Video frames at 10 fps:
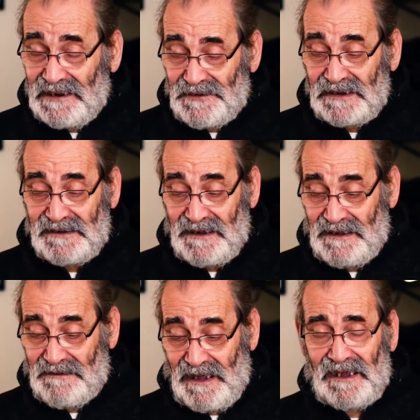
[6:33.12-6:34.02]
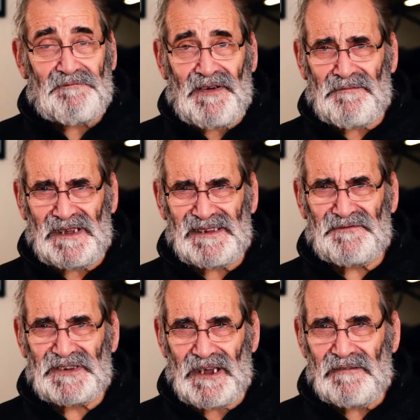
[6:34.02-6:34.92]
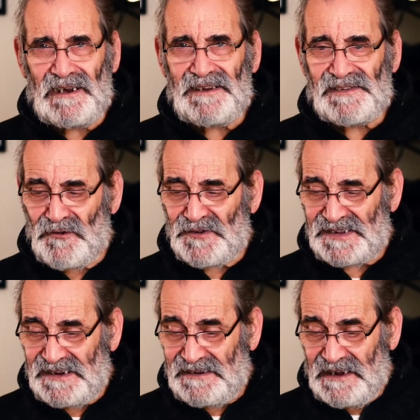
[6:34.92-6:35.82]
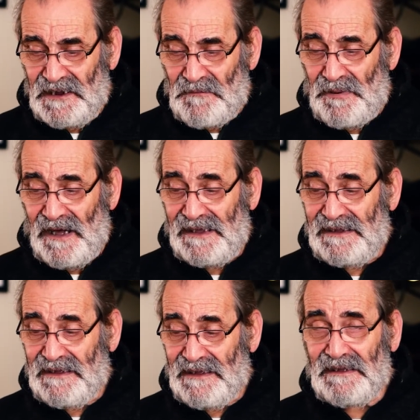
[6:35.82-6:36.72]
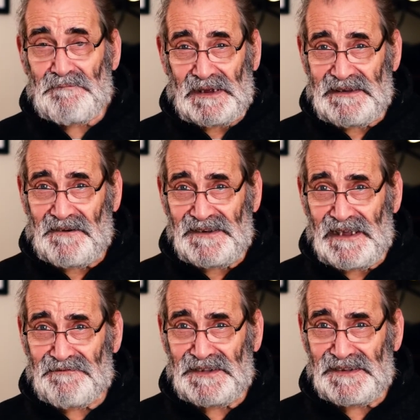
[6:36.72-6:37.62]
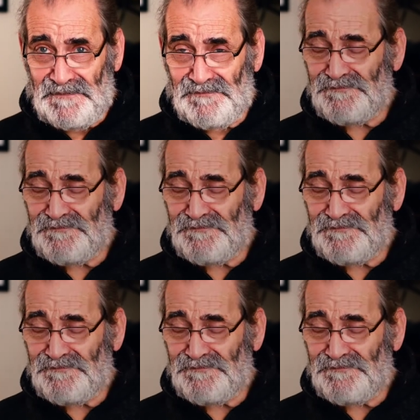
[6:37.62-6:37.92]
it, I found myself totally exhausted by Terry's efforts.